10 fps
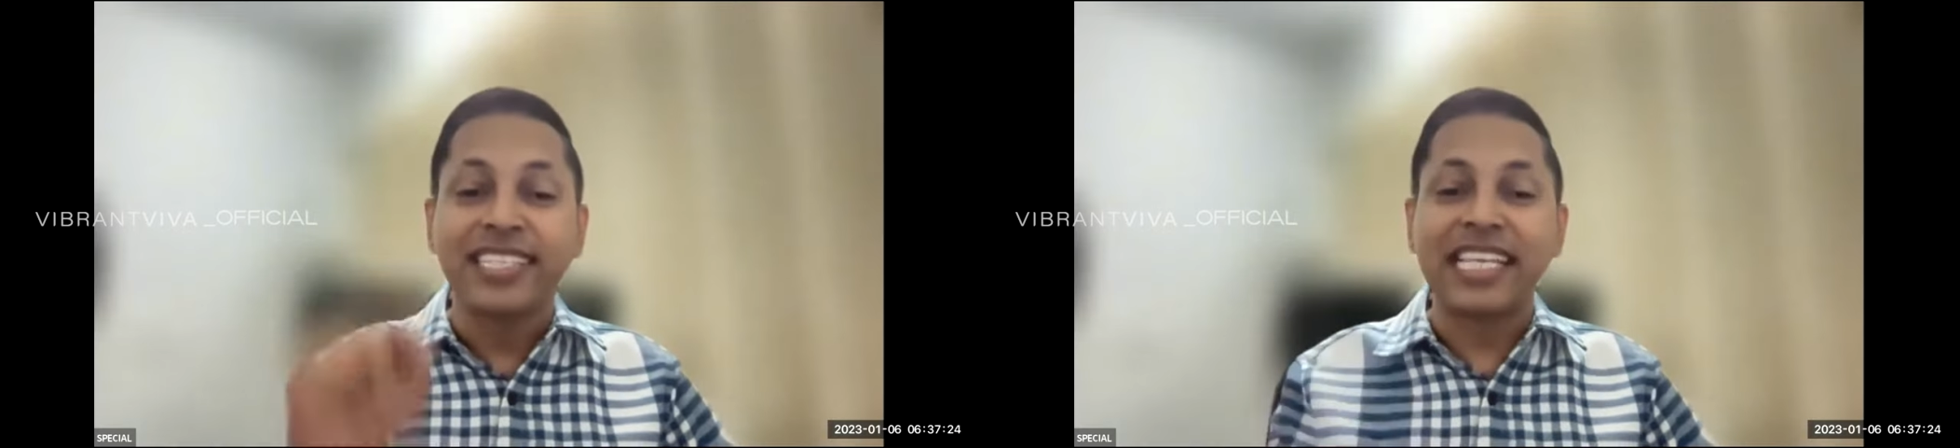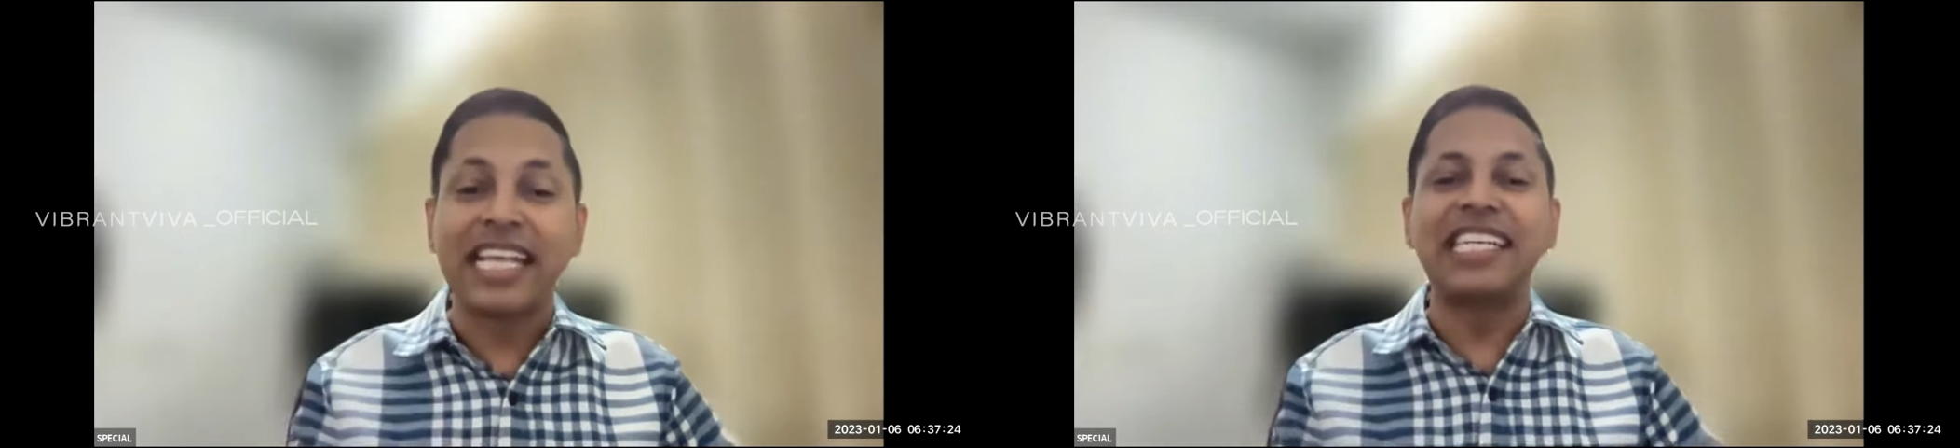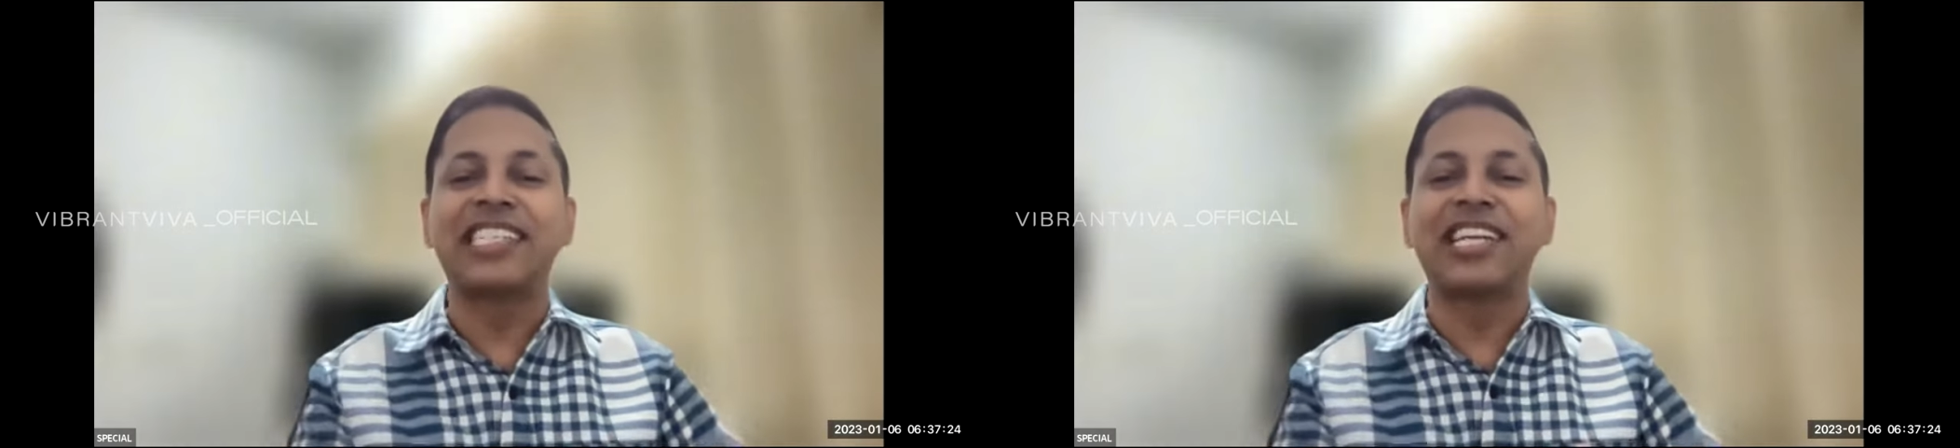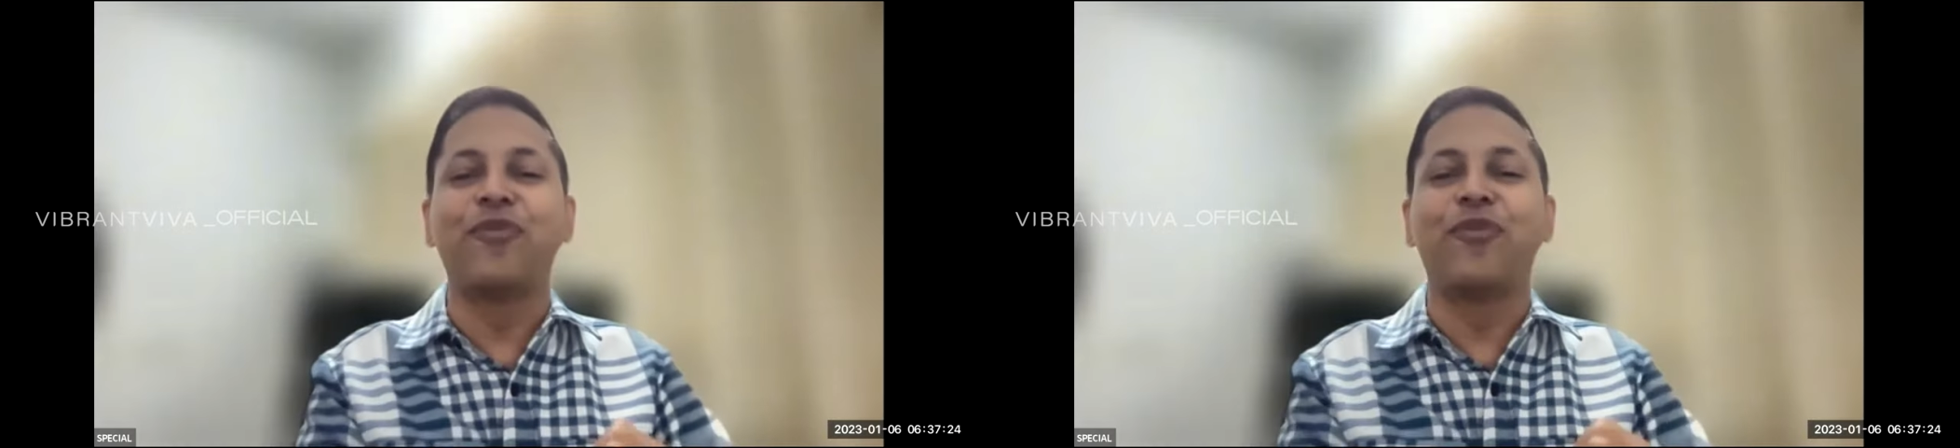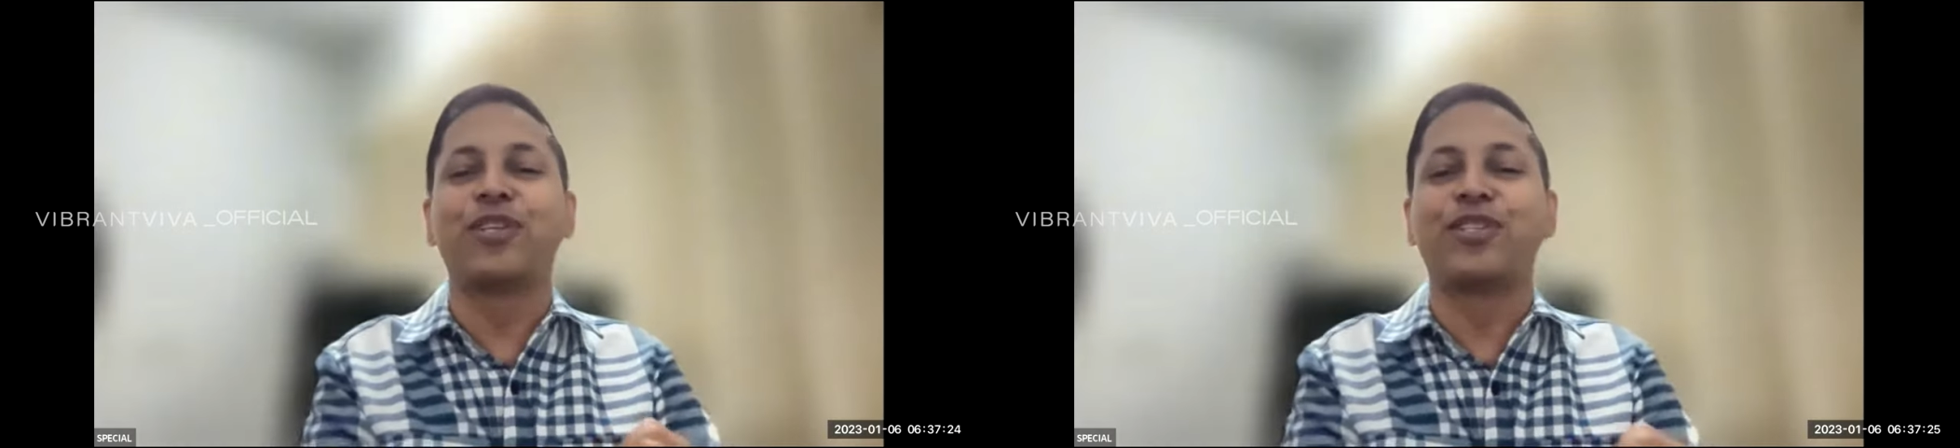
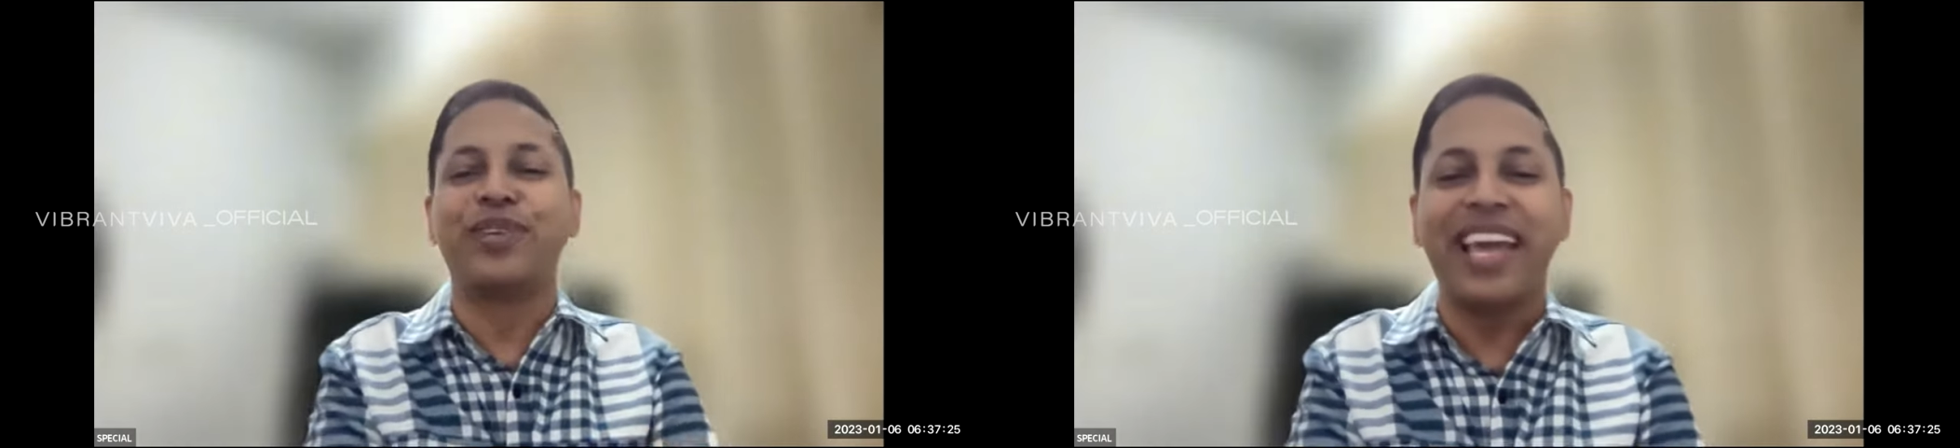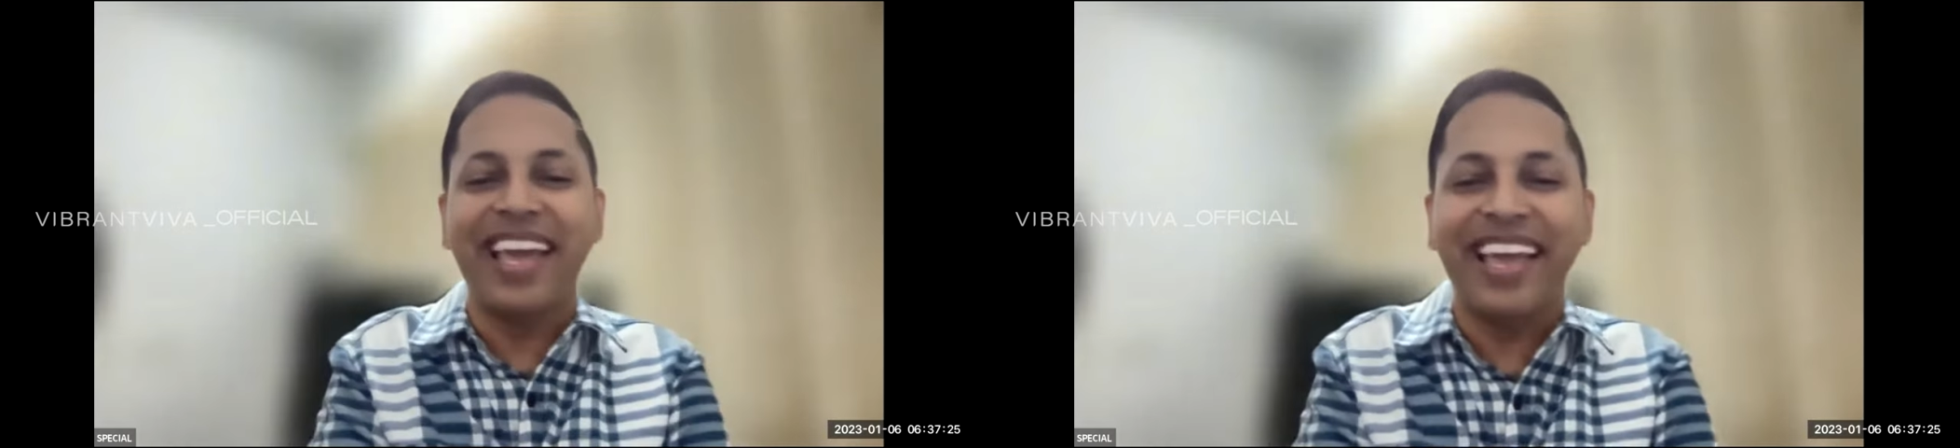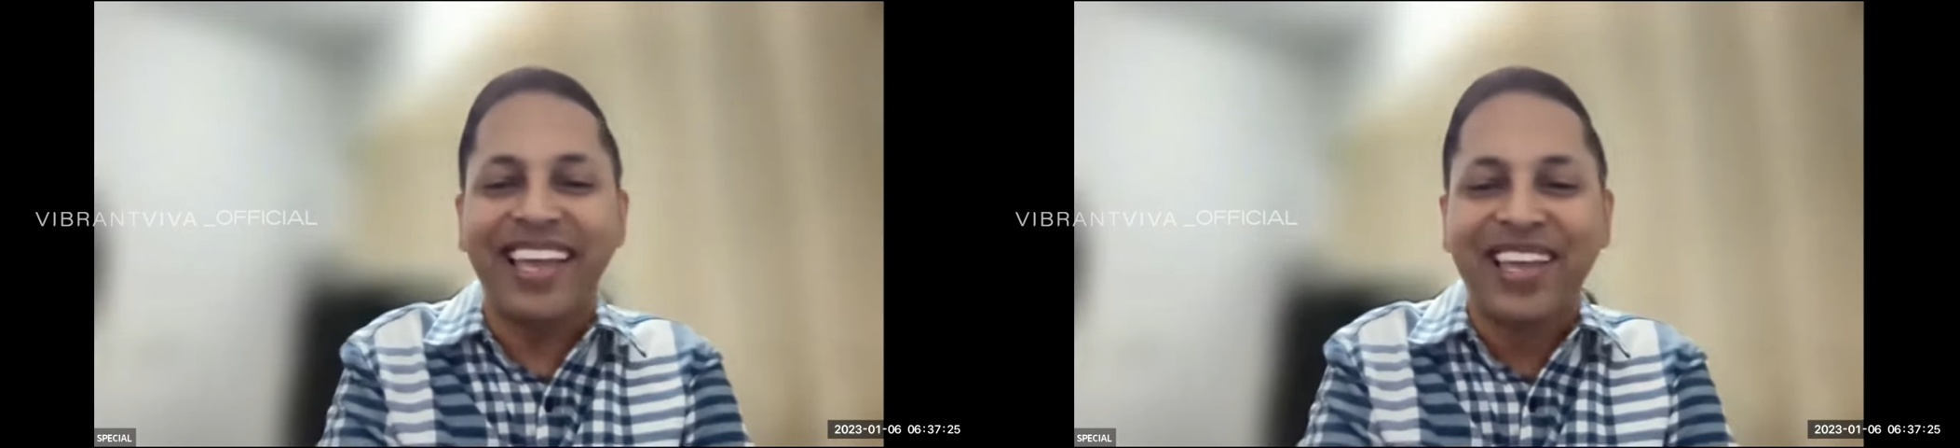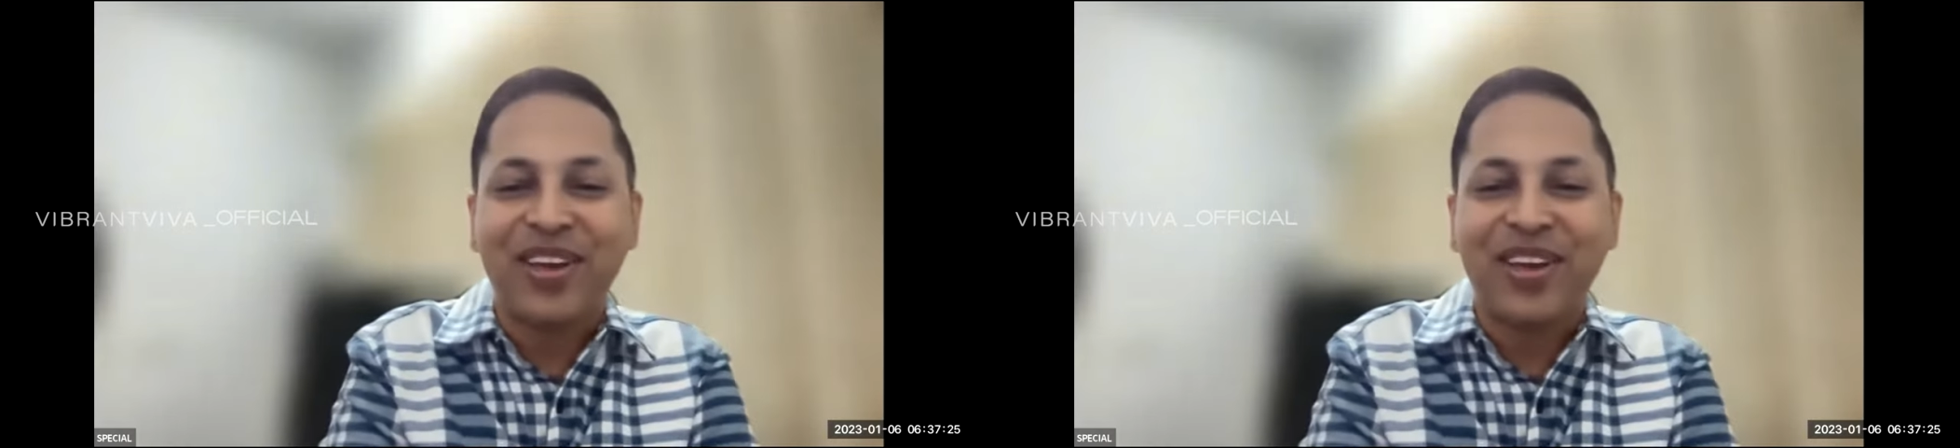suggestions for today.